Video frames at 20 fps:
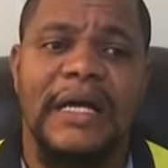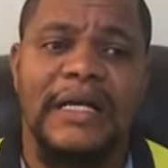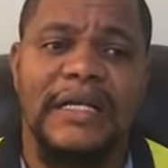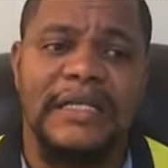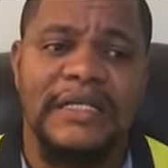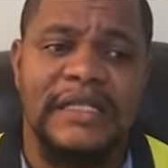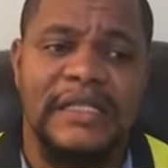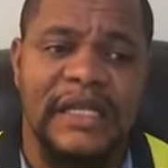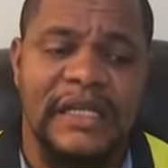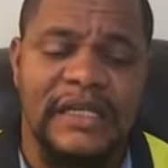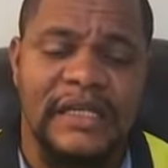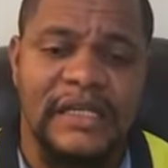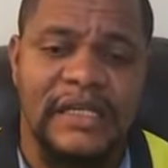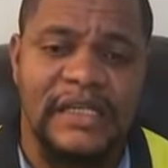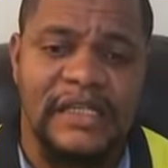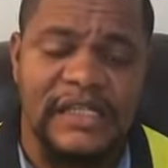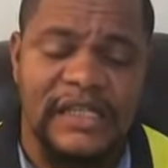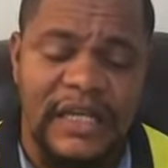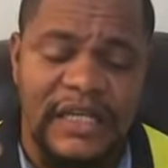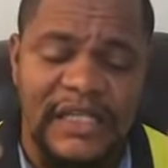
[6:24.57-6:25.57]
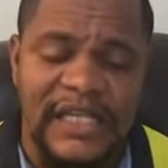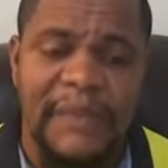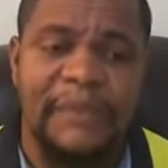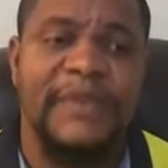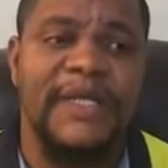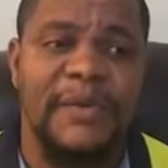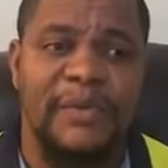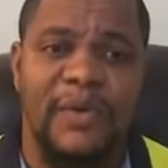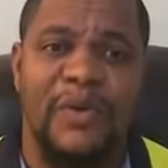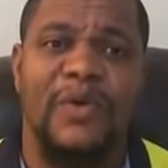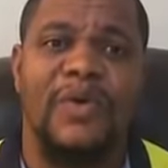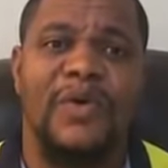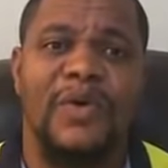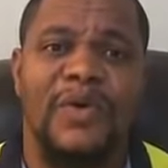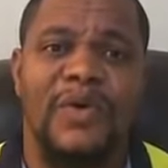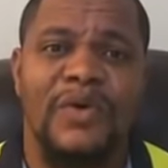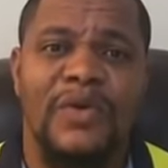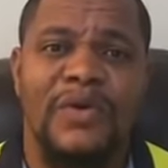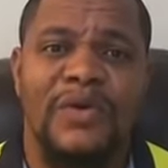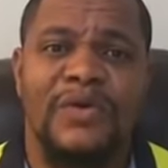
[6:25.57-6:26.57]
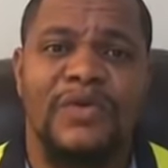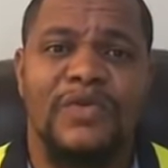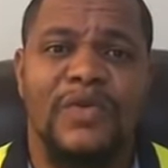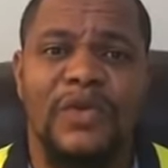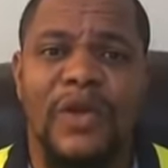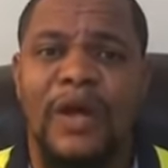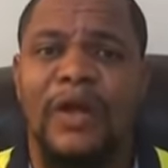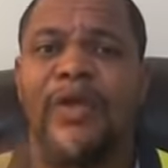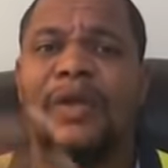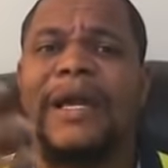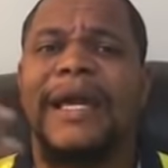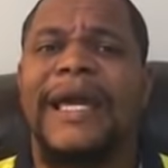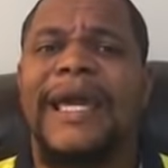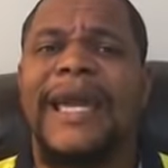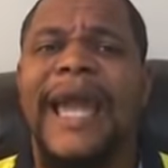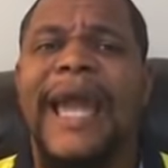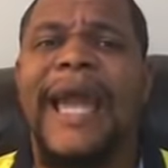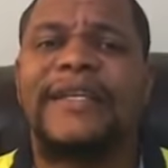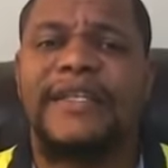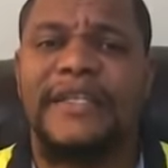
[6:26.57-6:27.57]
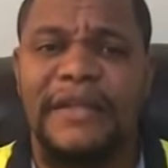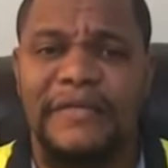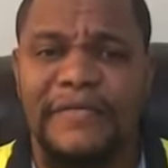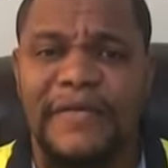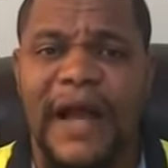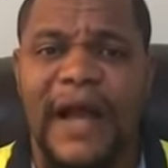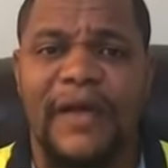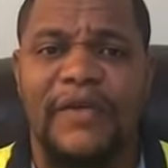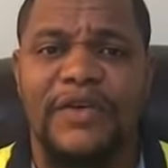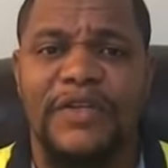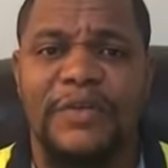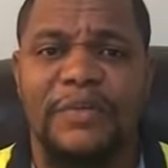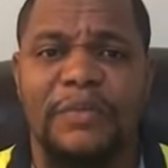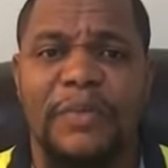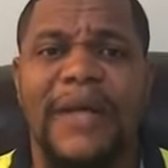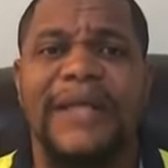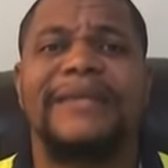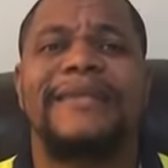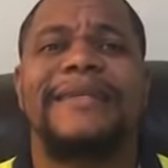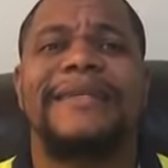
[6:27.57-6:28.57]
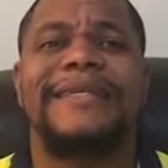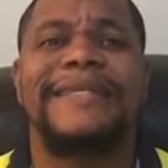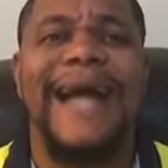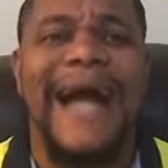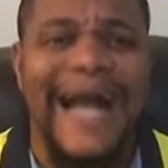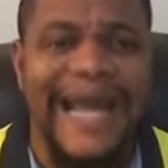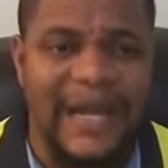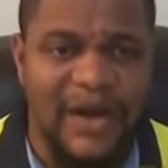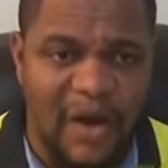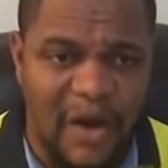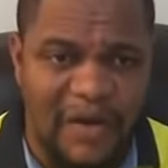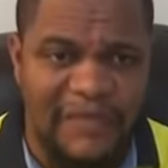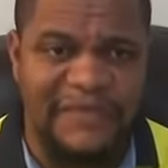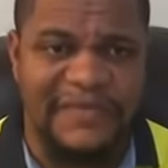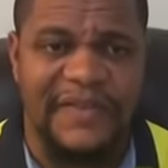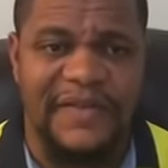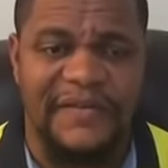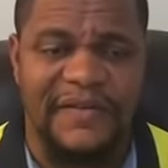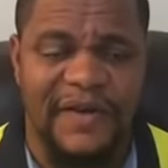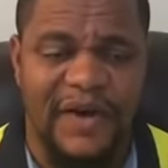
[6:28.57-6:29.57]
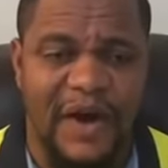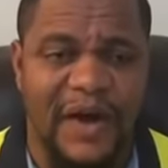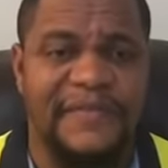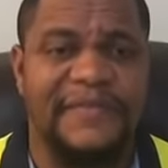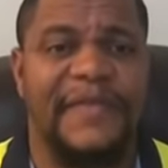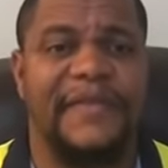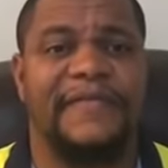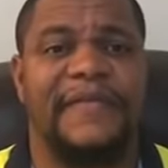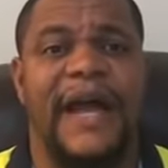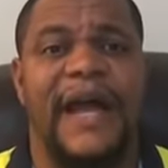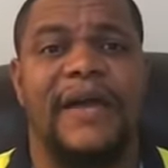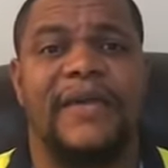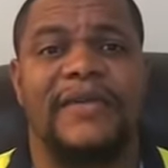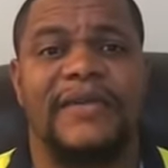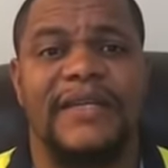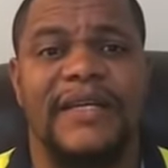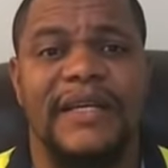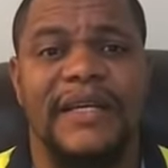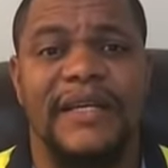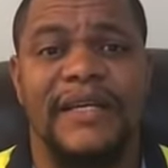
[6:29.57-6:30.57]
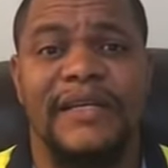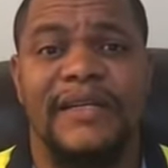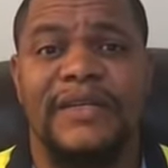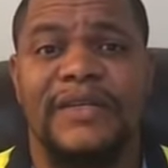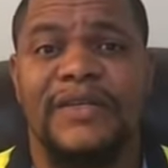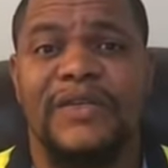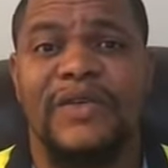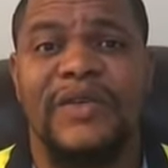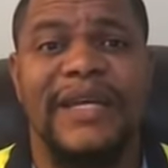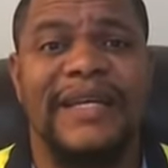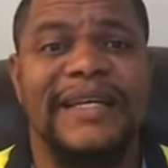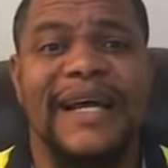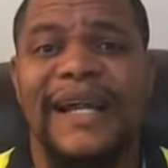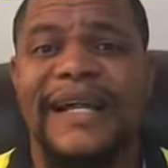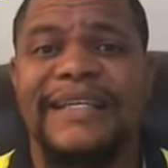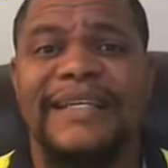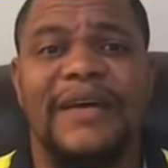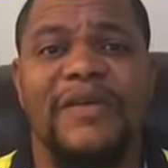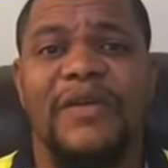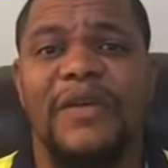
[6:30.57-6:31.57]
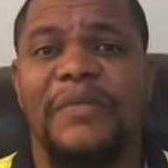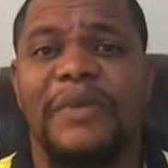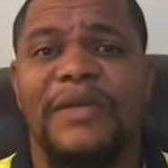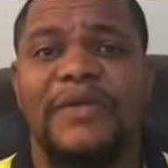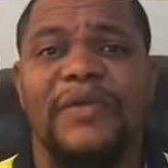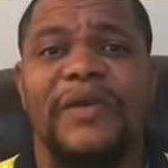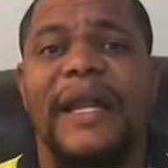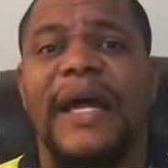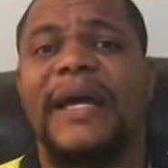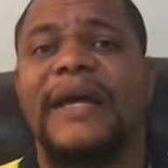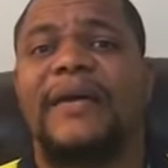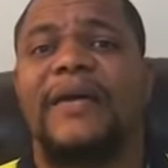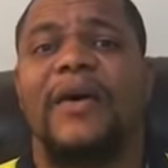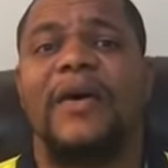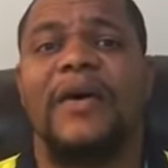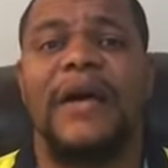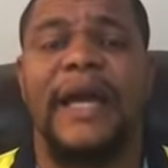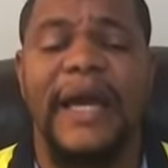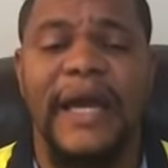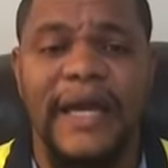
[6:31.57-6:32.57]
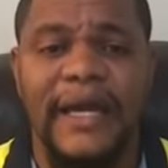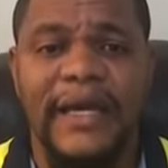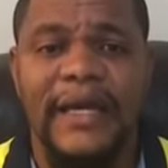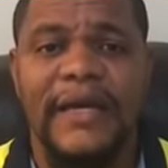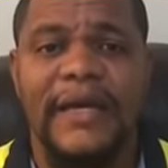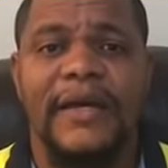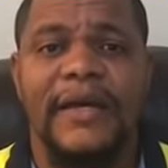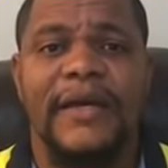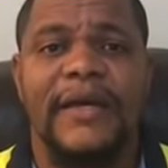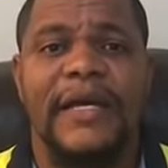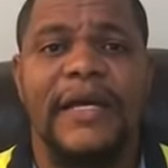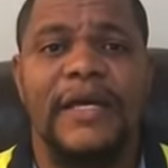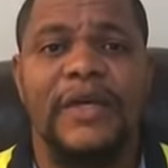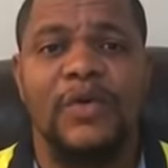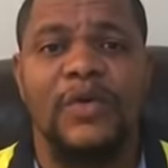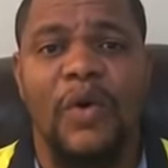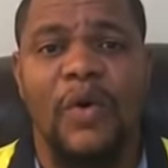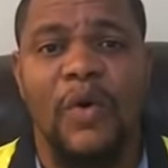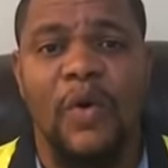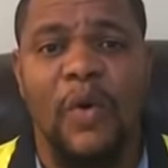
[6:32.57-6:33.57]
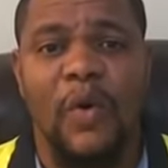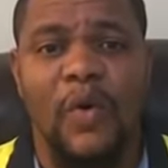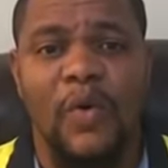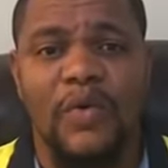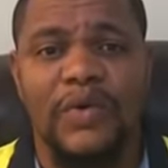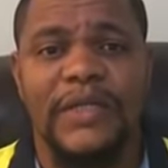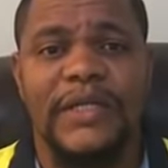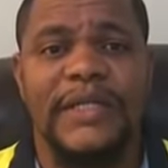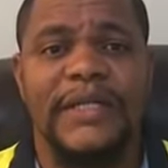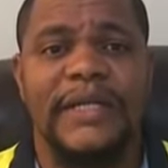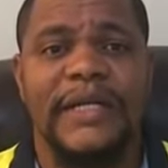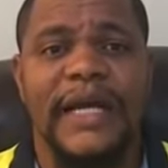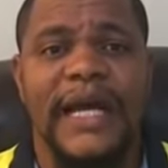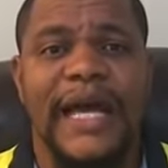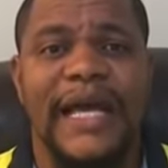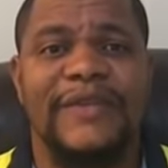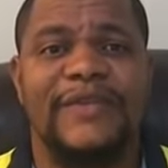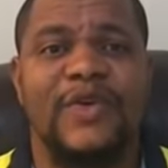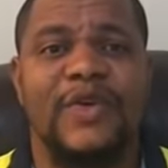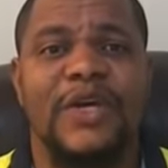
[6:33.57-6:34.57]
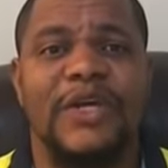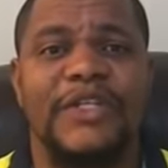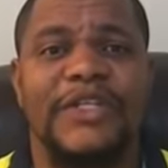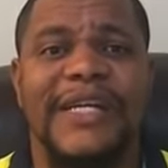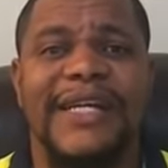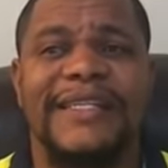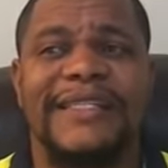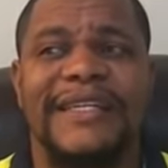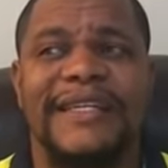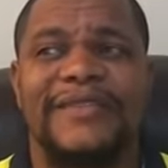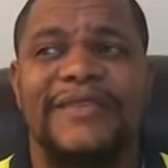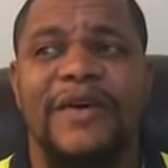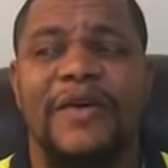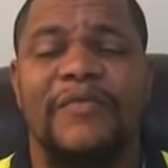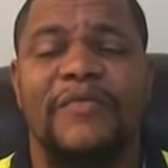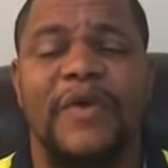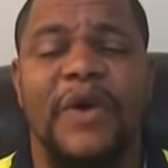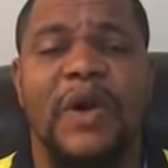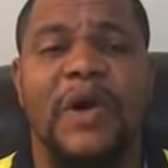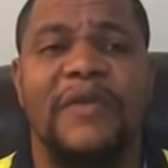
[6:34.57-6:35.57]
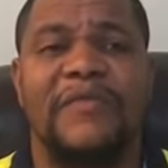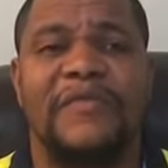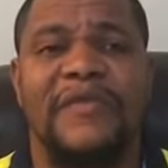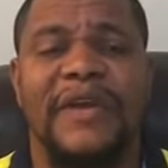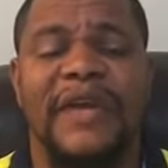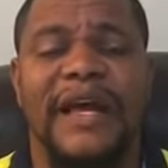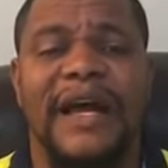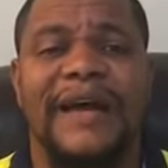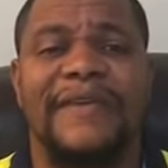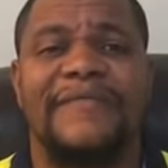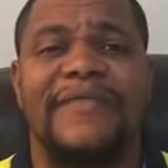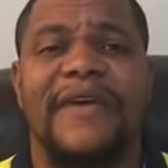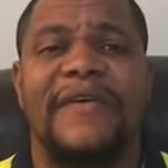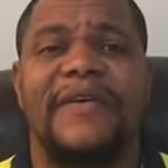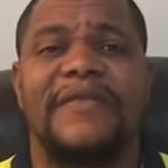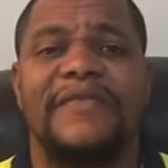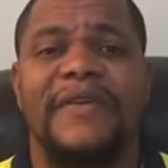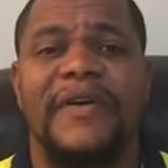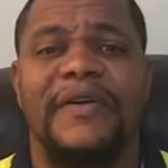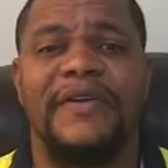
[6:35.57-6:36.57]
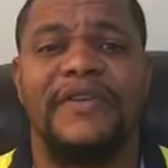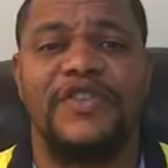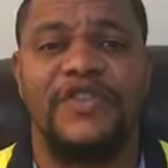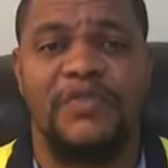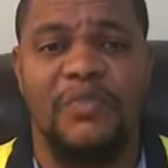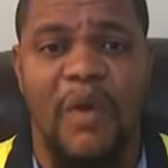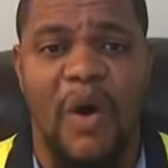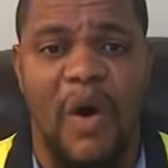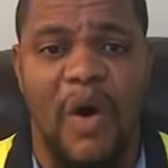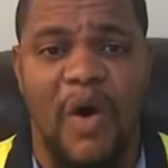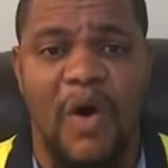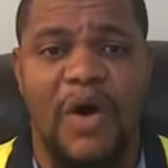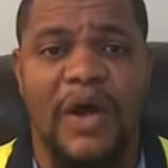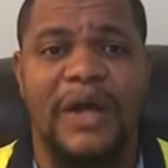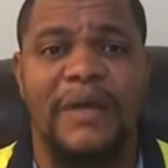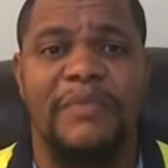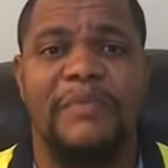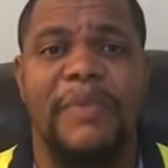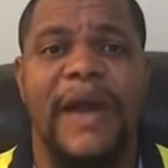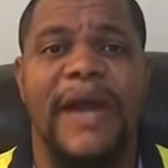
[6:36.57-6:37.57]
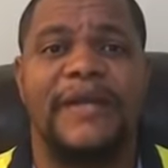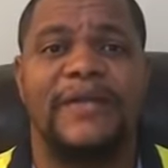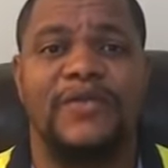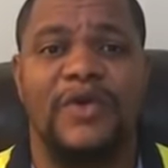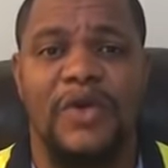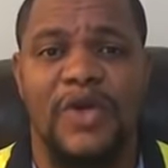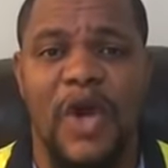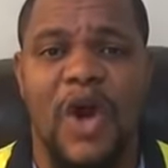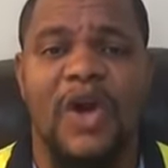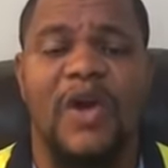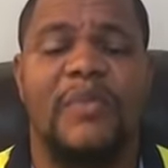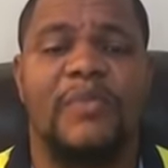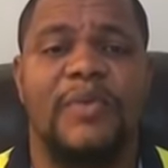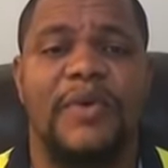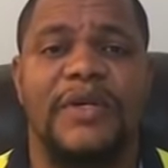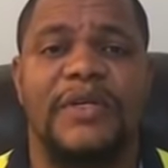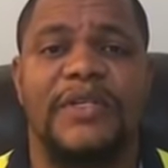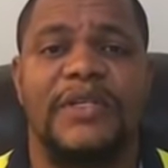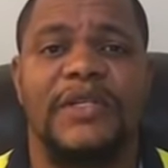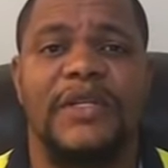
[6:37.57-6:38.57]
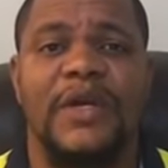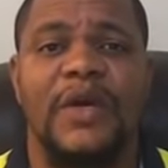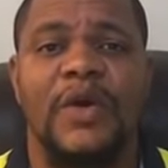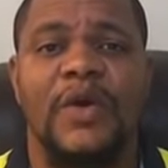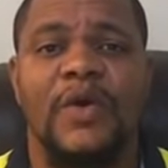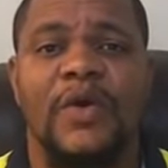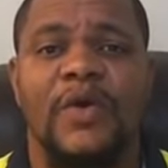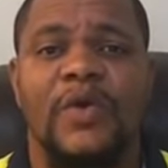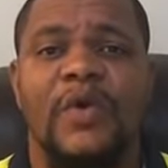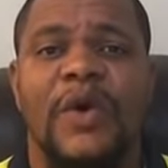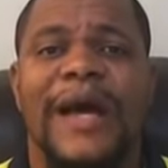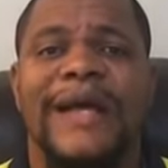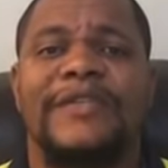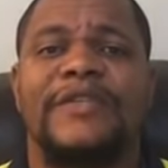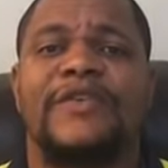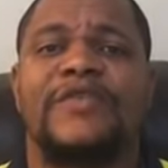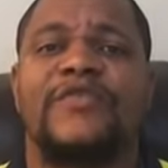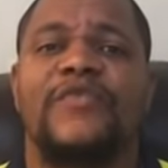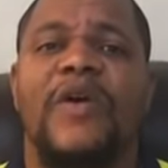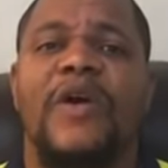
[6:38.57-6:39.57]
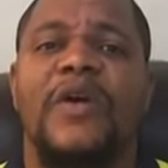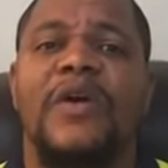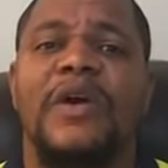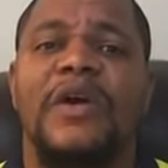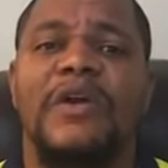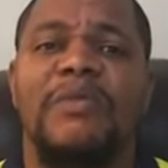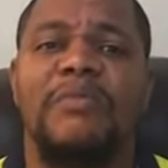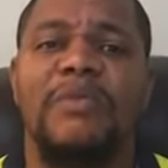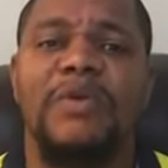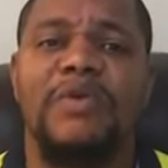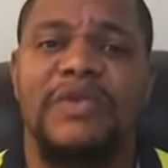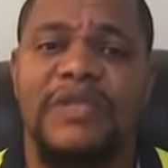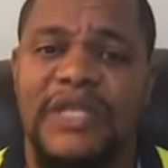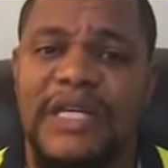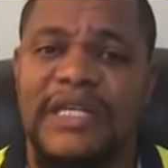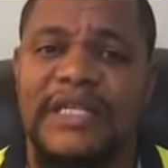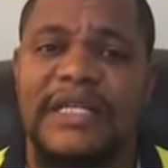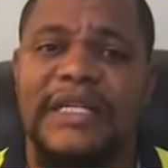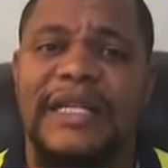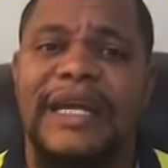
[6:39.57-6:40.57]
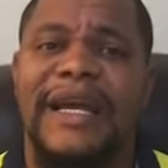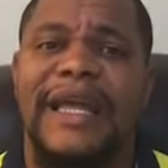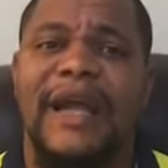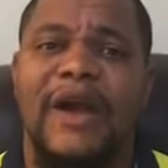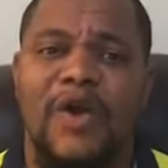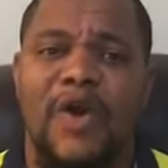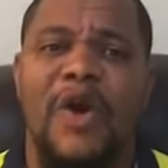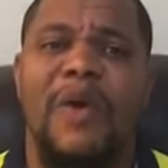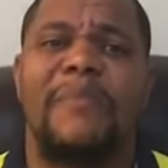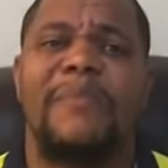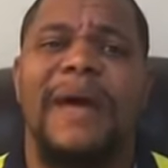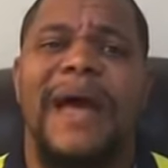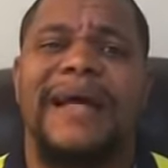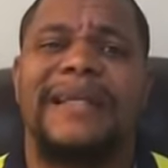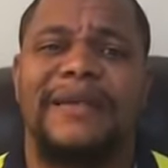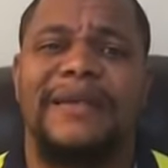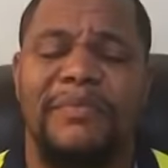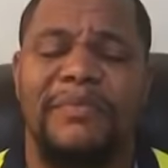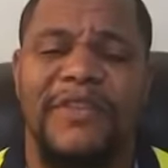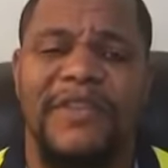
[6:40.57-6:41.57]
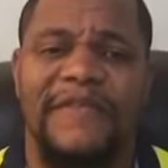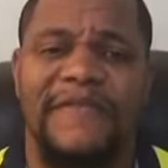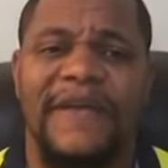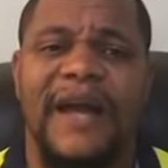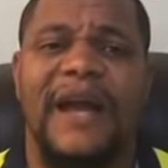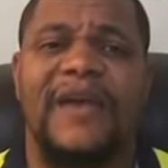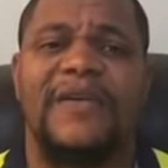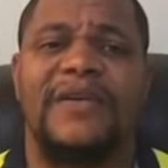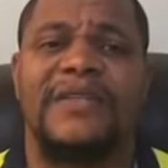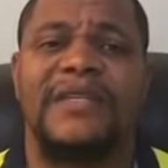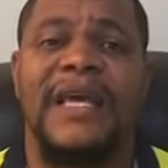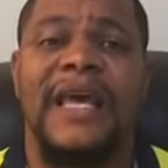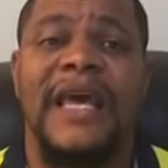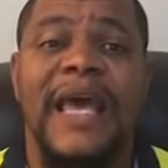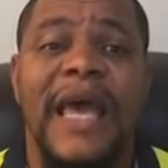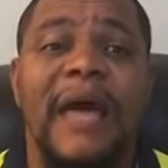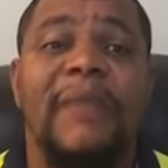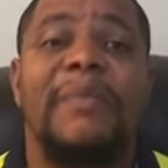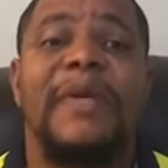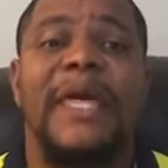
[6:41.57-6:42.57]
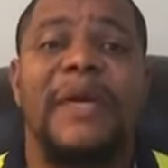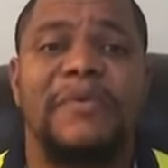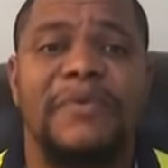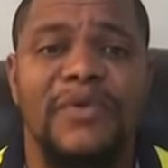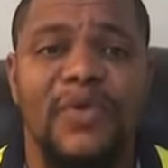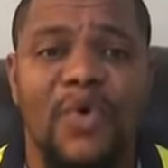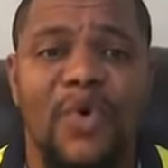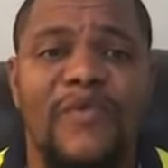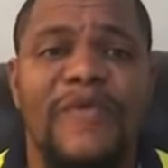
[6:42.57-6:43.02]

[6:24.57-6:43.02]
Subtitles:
susceptible to not only catching a virus, but dying off the virus. So the Italians are going to be doing like, okay, you're old, and so your chances of recovery are very, very small compared to a younger person who has a stronger immune system that can combat the virus and be able to